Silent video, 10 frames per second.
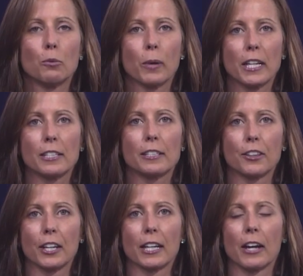ways to
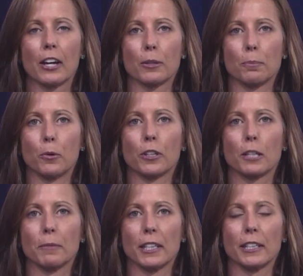think of how the board can
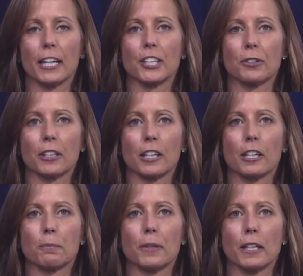be engaged with a
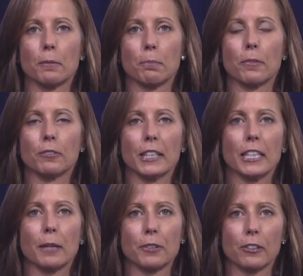company leading
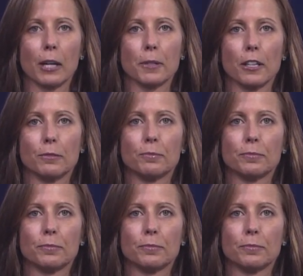up to their IPO.